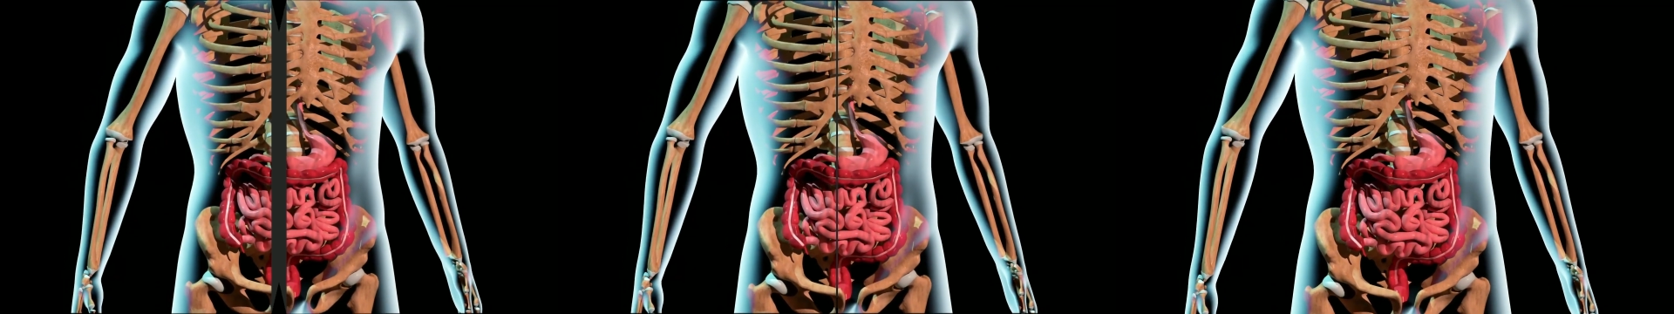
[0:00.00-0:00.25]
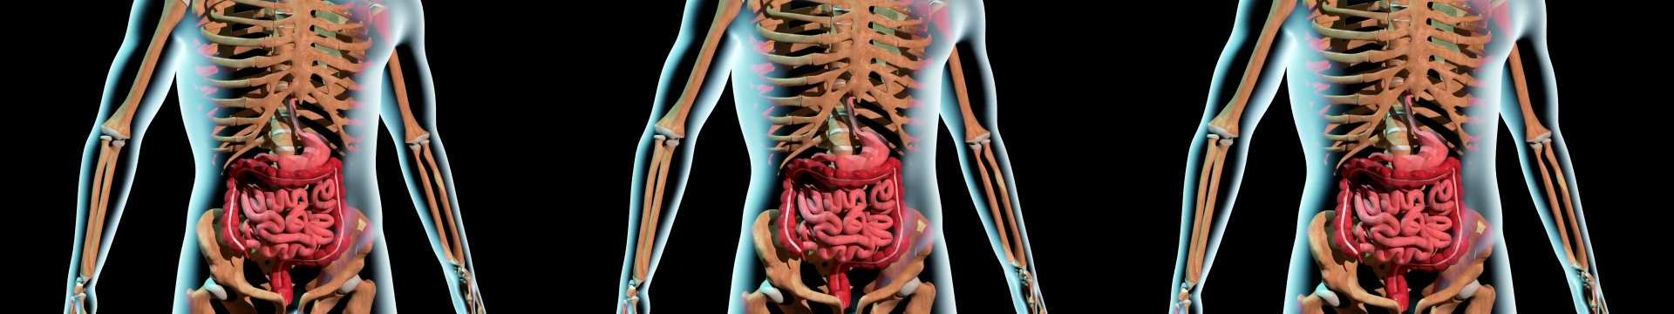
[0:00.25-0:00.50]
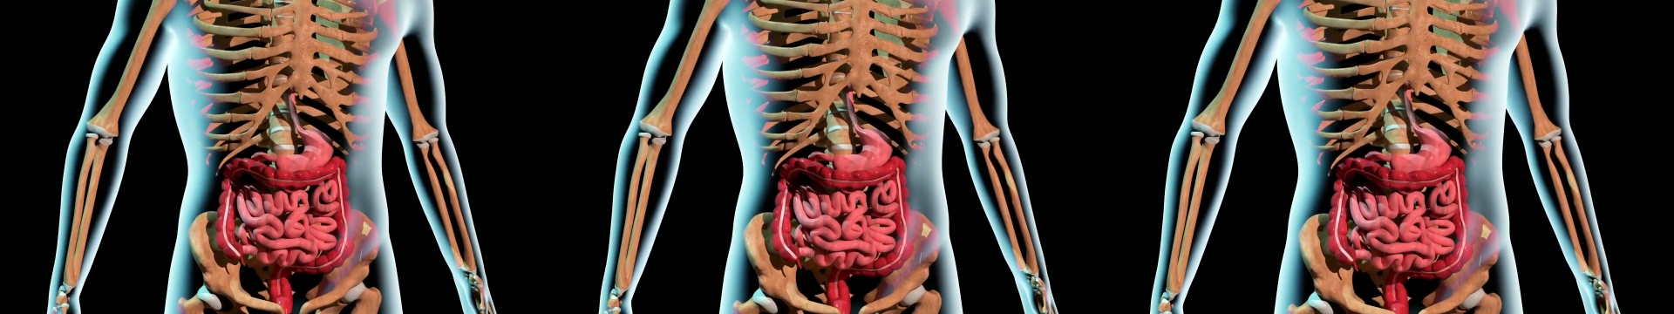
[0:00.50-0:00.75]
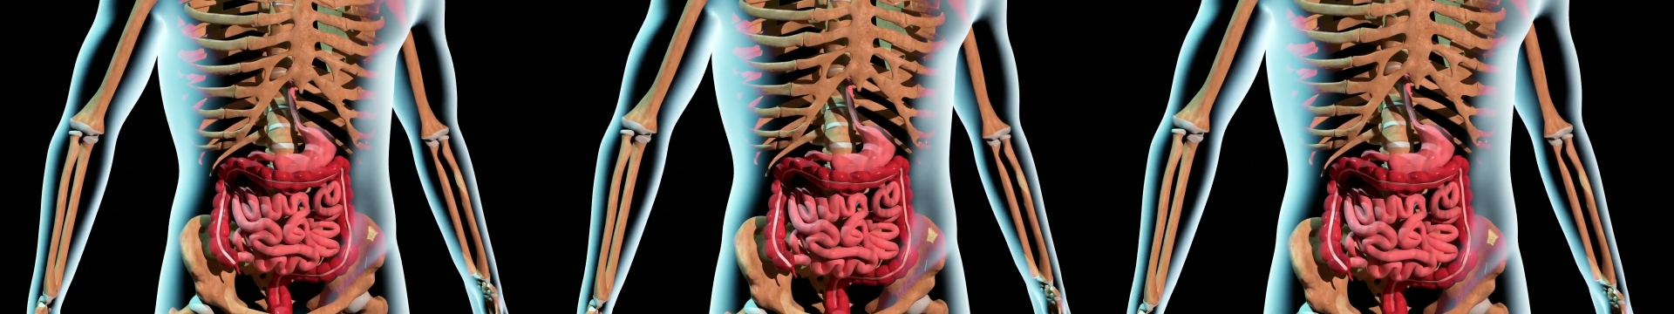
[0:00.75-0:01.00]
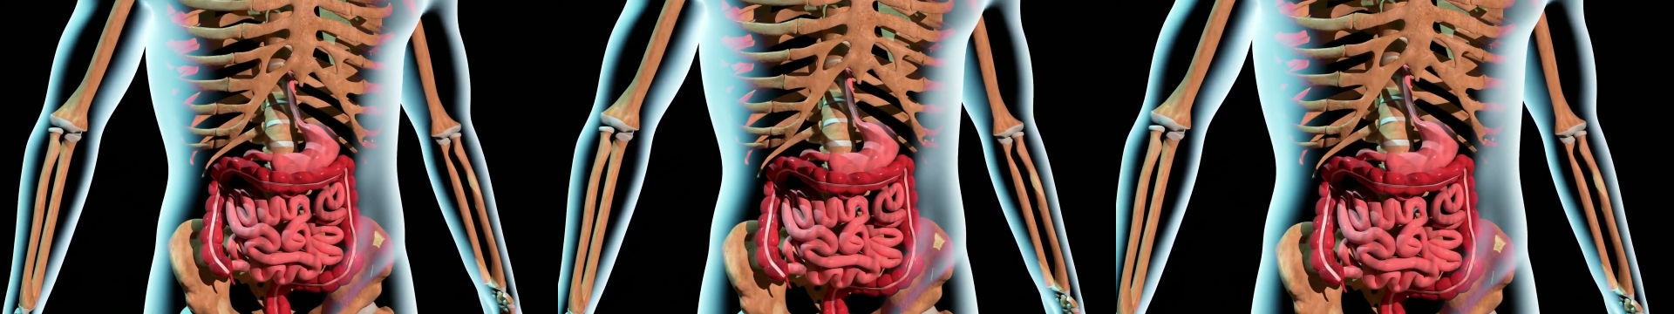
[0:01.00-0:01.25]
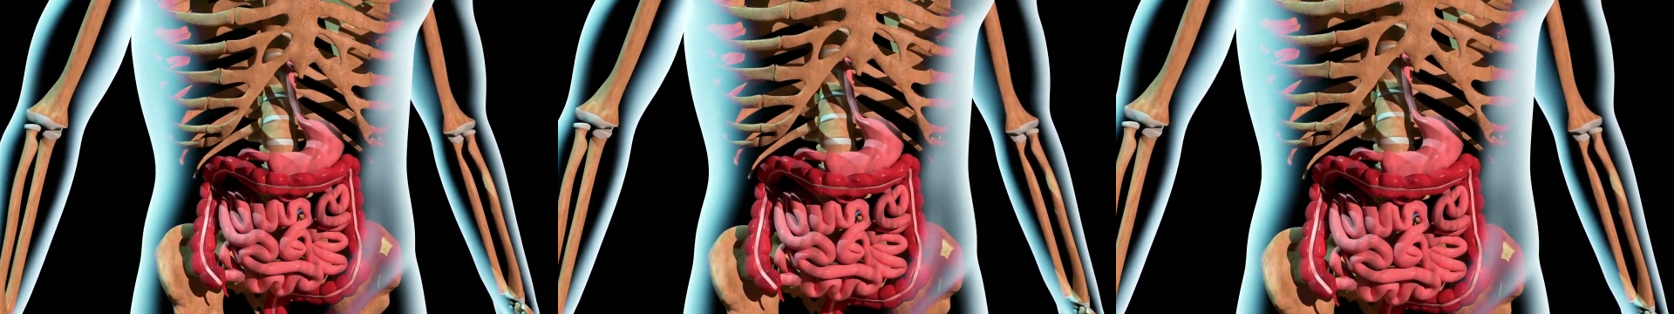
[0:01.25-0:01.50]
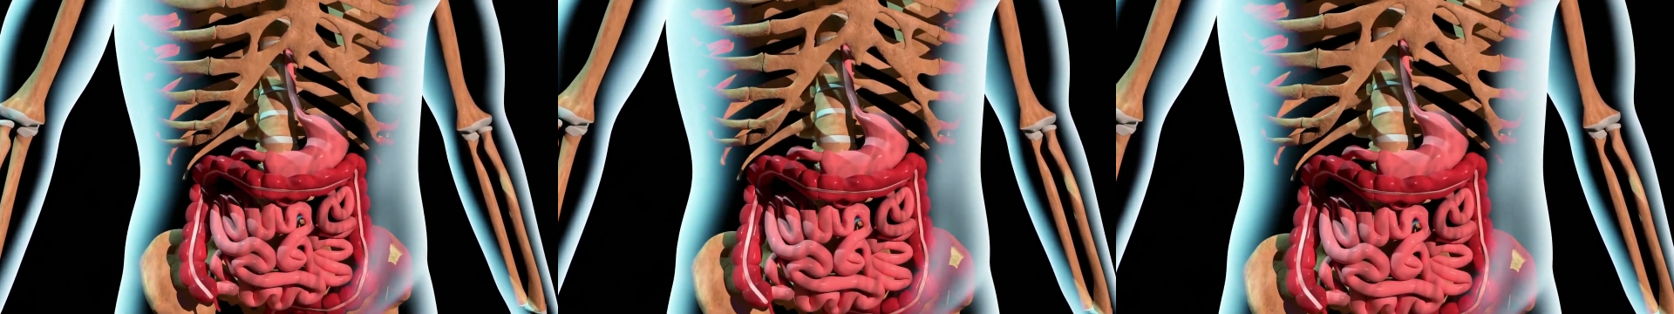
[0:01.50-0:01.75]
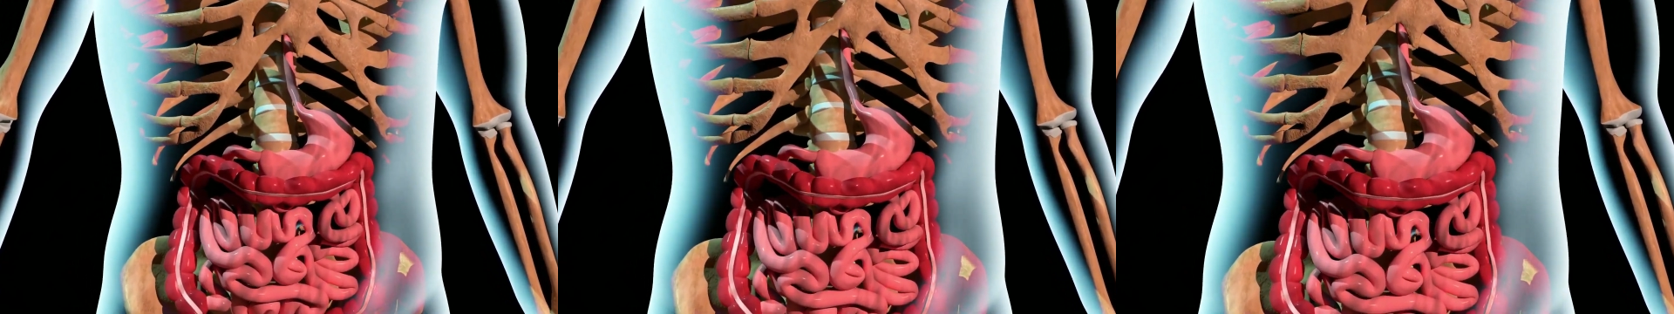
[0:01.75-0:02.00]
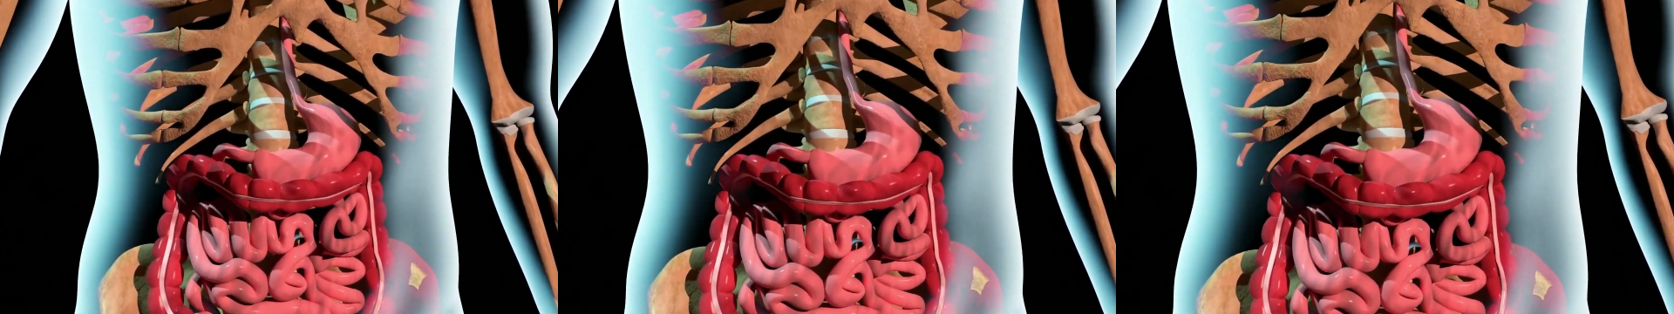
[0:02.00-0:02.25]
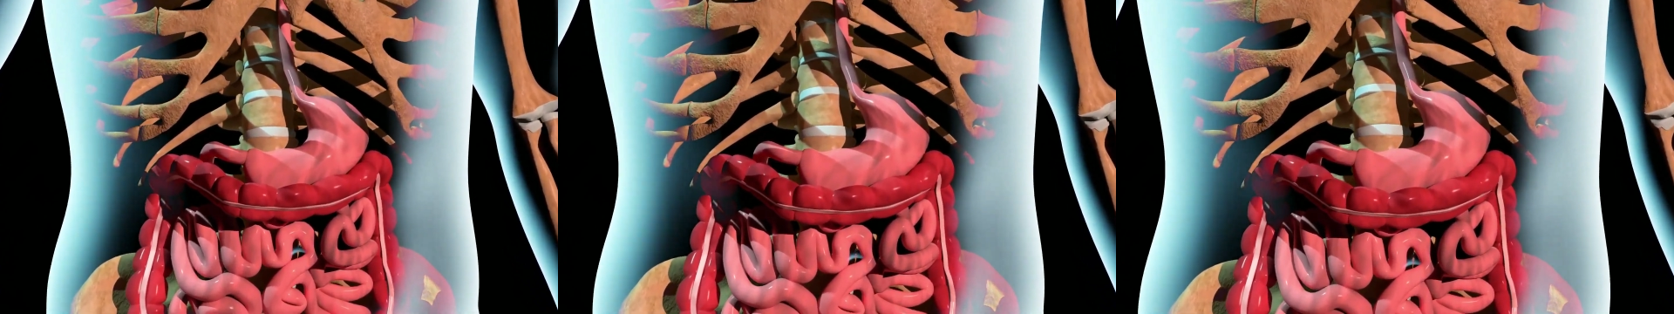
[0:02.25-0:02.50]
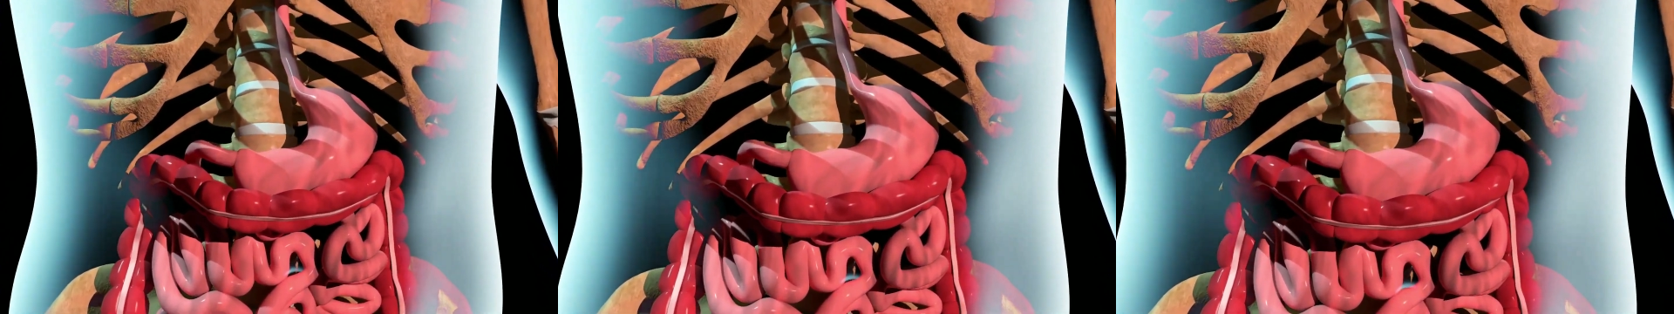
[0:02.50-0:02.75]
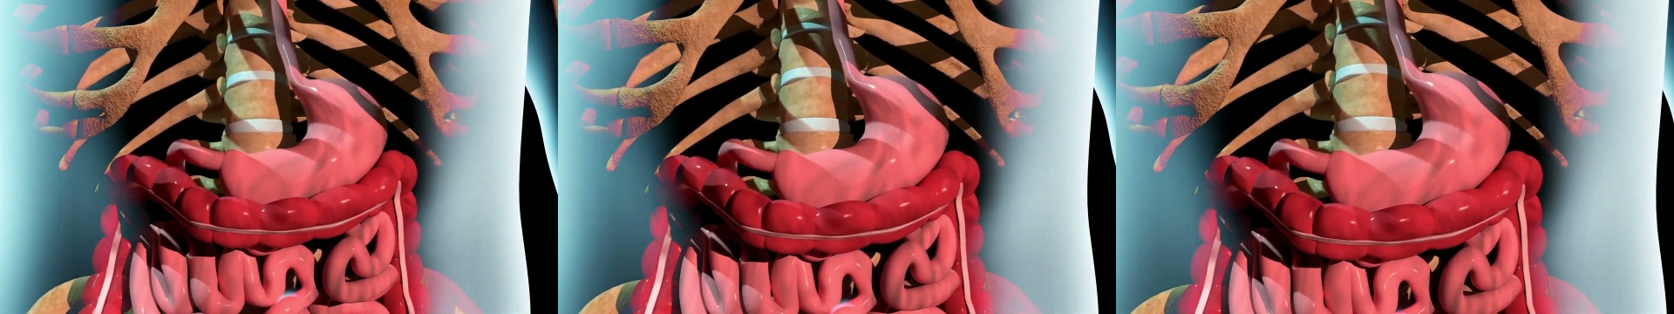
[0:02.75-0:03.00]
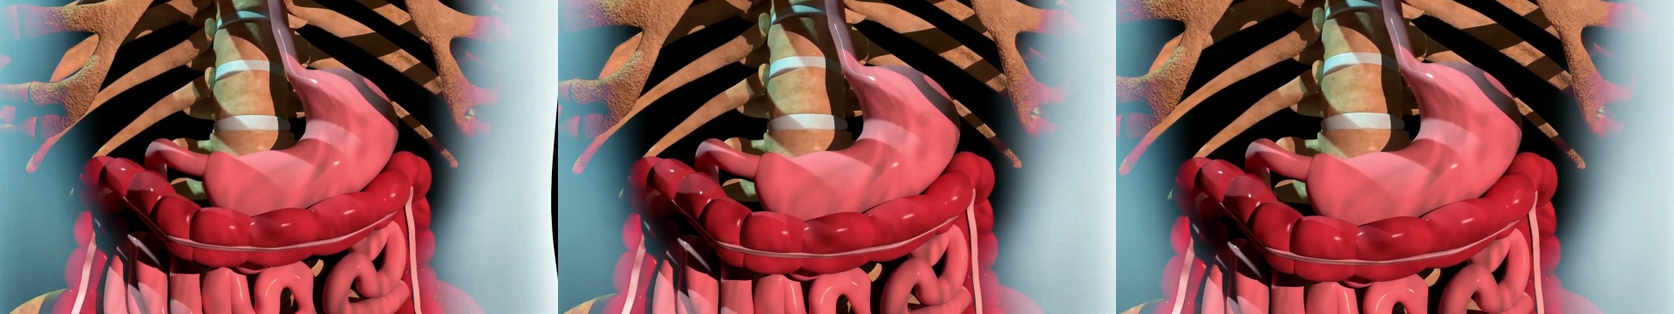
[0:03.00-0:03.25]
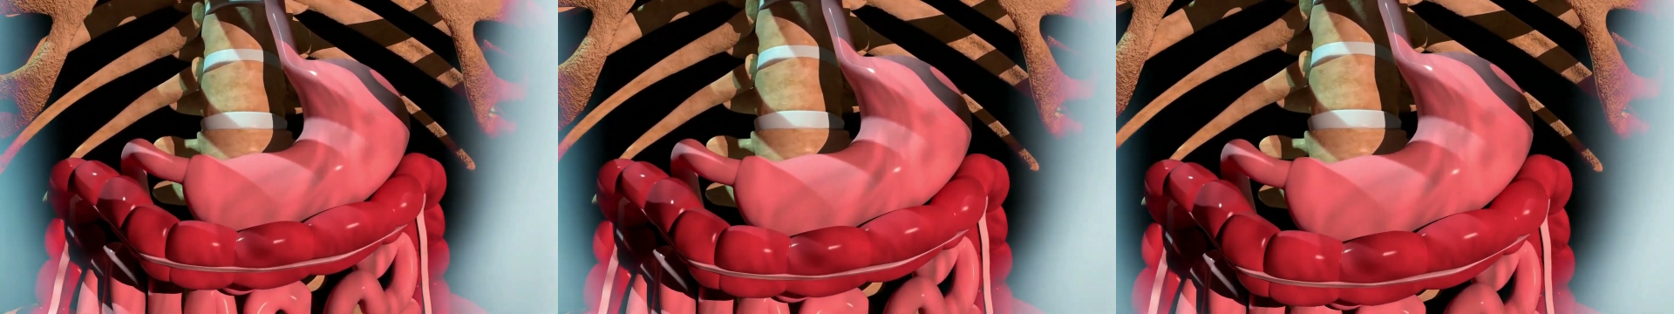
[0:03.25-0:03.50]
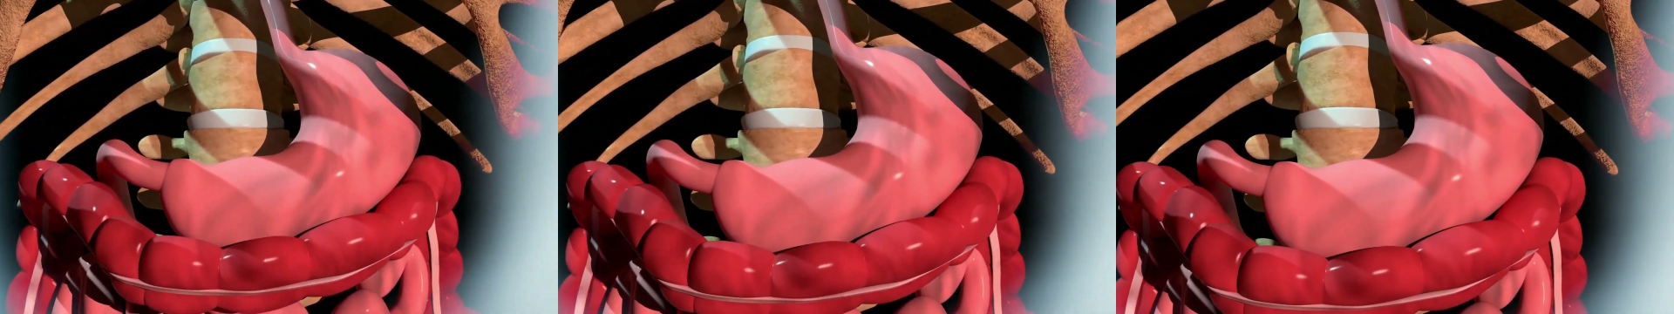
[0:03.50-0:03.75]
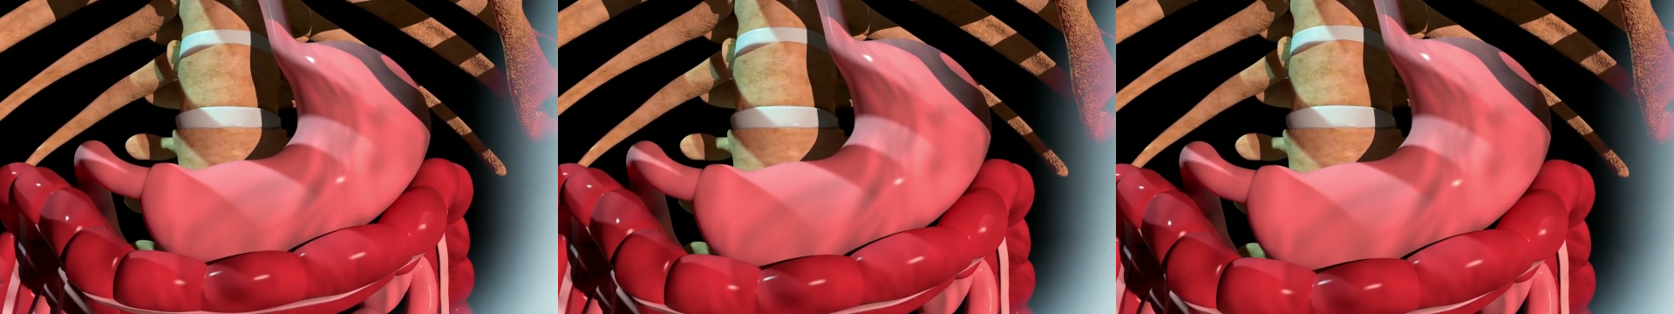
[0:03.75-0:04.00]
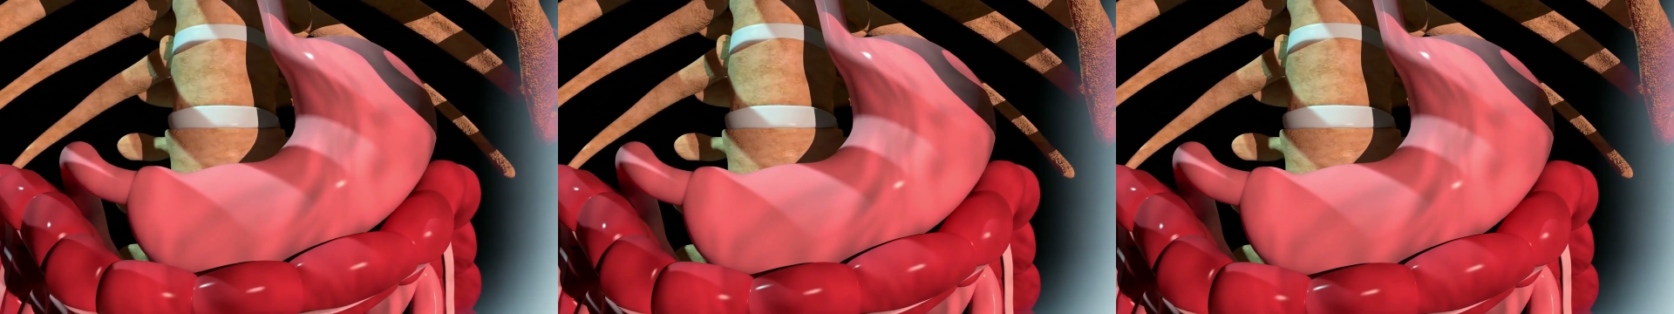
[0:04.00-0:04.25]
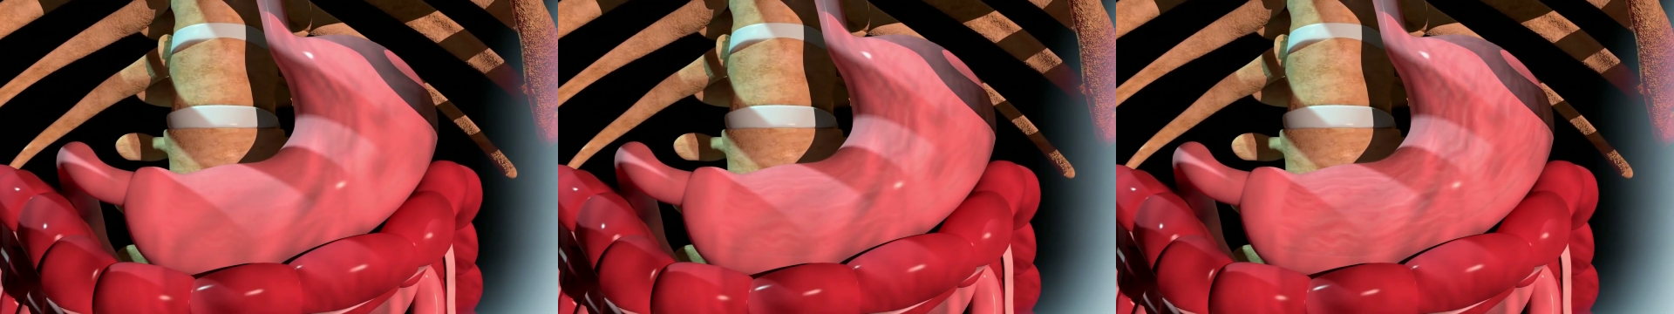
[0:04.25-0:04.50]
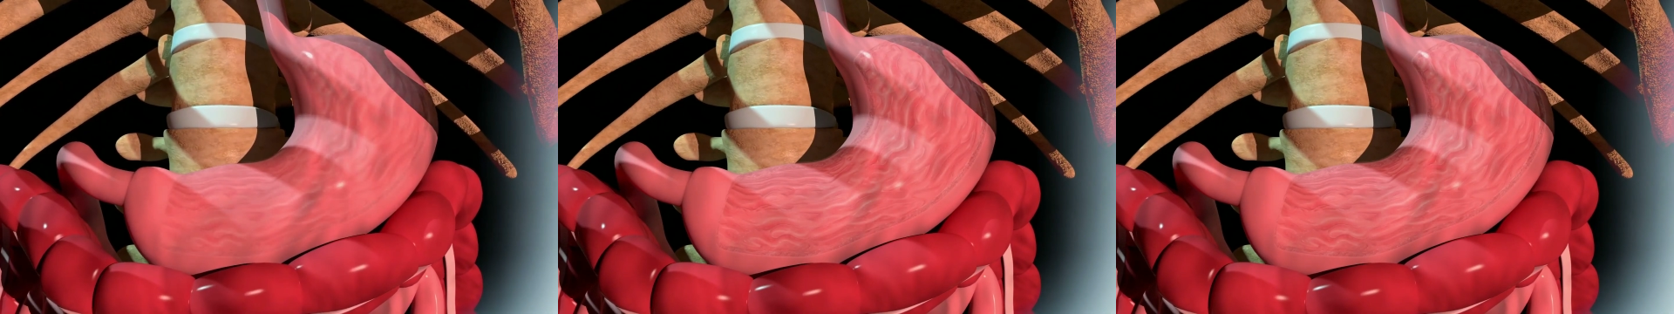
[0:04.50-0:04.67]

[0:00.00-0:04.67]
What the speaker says: No face is visible, so there are no lips to read.